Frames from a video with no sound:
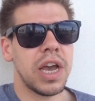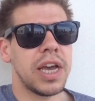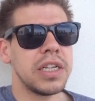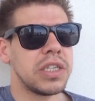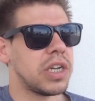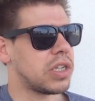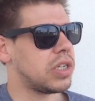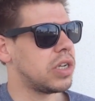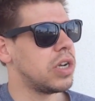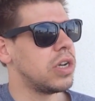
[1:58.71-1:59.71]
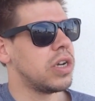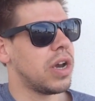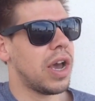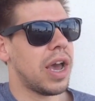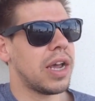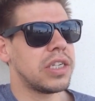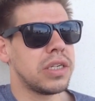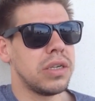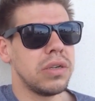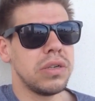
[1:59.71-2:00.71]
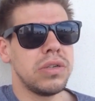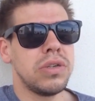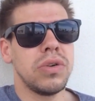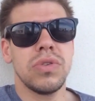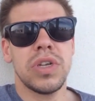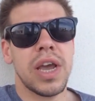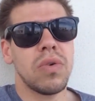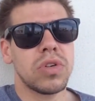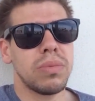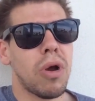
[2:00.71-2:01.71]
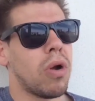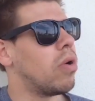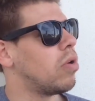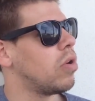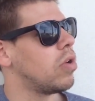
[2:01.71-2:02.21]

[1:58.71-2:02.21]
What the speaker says: It's just Tuesday or tomorrow